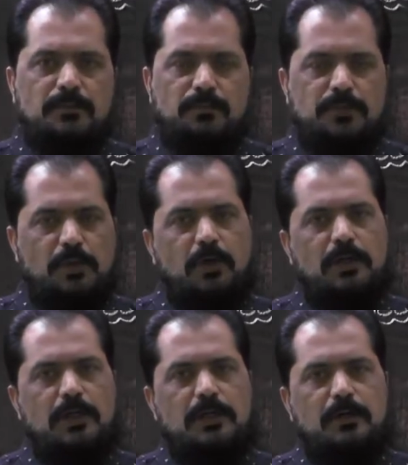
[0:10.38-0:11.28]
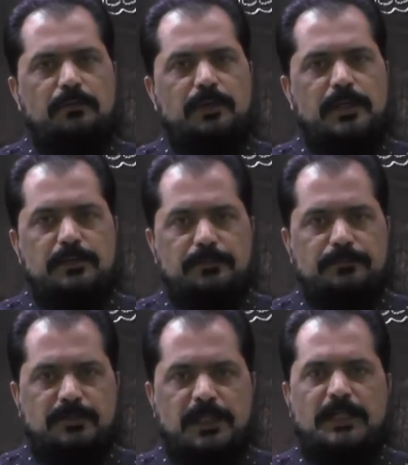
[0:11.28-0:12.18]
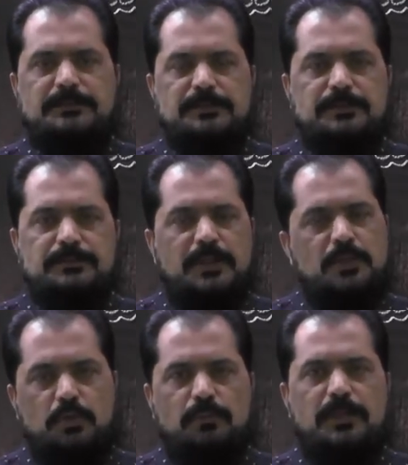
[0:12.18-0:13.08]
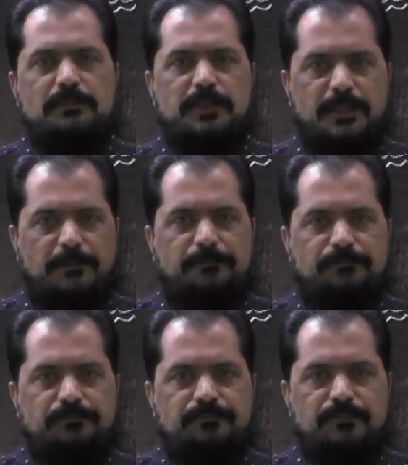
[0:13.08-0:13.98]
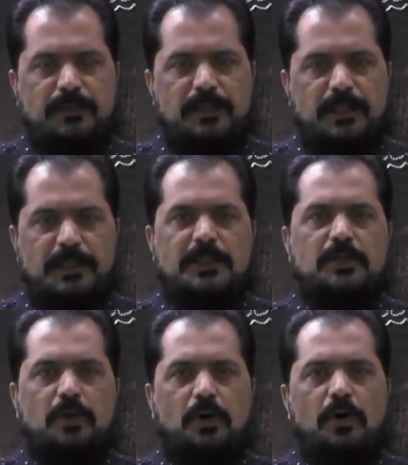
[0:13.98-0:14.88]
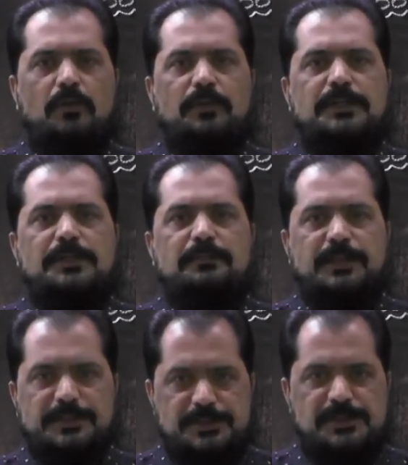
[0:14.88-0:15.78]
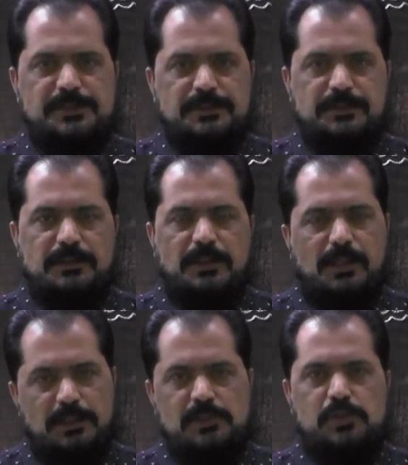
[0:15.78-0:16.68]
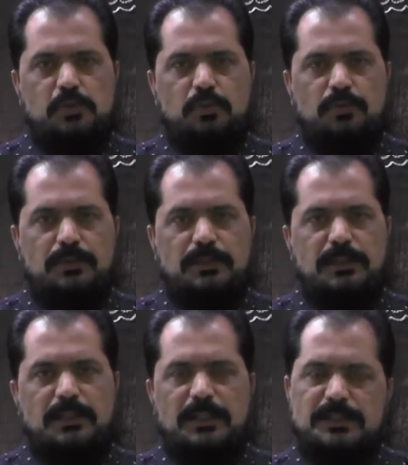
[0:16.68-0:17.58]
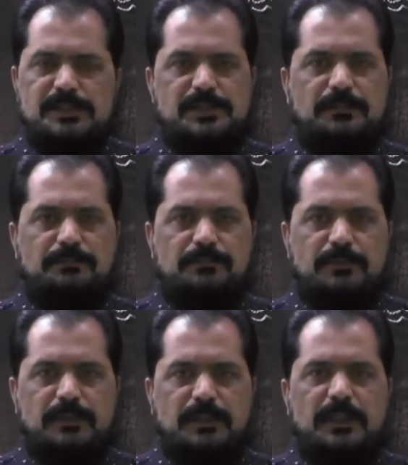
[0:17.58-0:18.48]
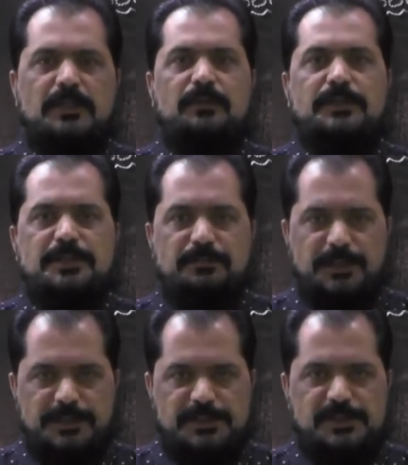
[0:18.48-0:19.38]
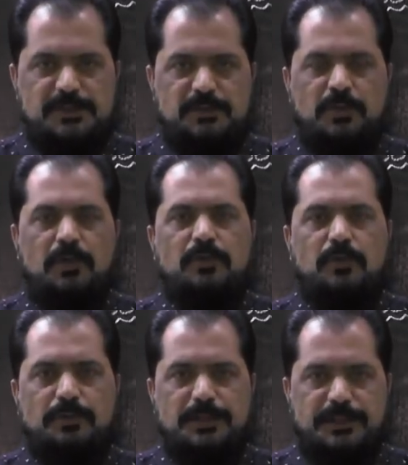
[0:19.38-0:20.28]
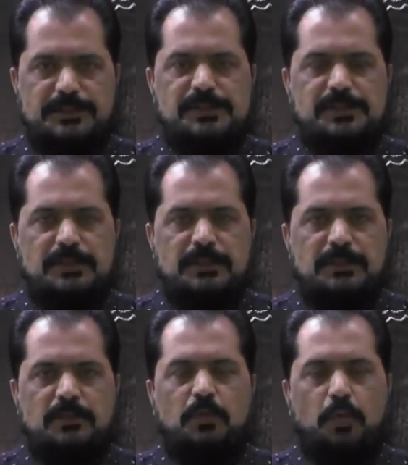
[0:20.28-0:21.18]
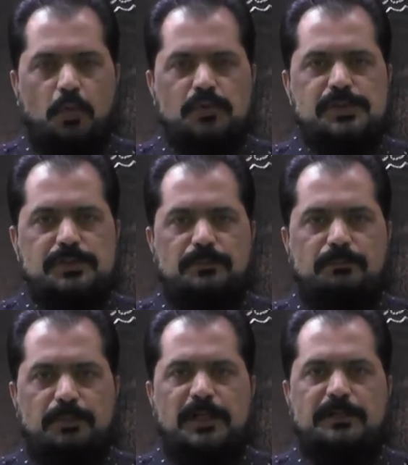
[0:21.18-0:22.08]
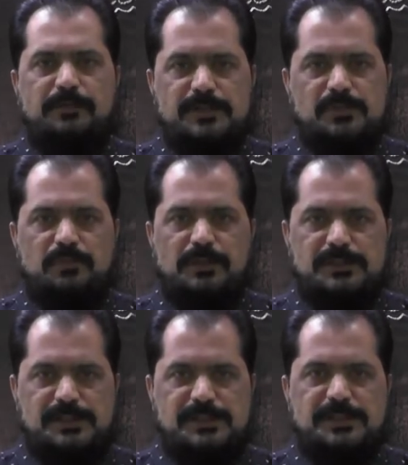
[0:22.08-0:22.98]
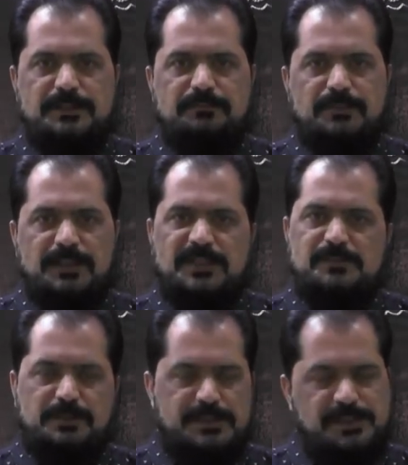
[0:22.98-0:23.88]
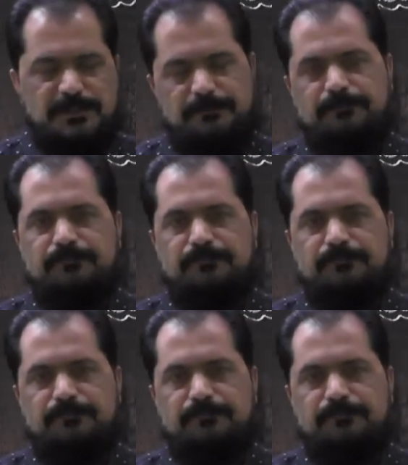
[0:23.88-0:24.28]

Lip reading: We all are aware that in human being and in all vertebrates, also in some invertebrates, non-chordates, closed blood vascular system is present.